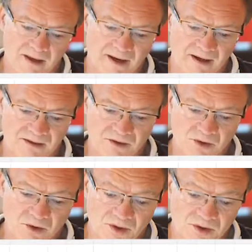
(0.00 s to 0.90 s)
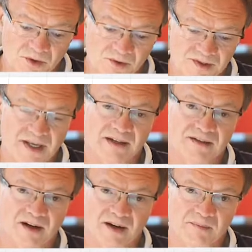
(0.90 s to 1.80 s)
And you can use that
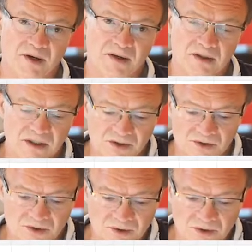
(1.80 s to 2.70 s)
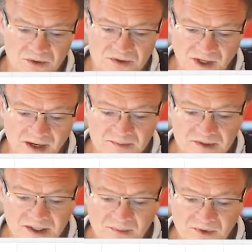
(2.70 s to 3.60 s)
timer to time
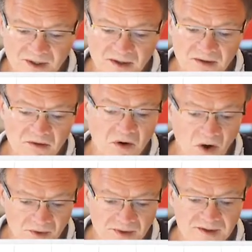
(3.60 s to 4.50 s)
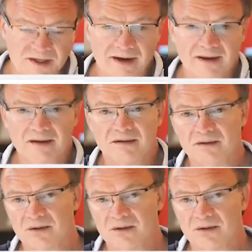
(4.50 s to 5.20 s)
something on the day,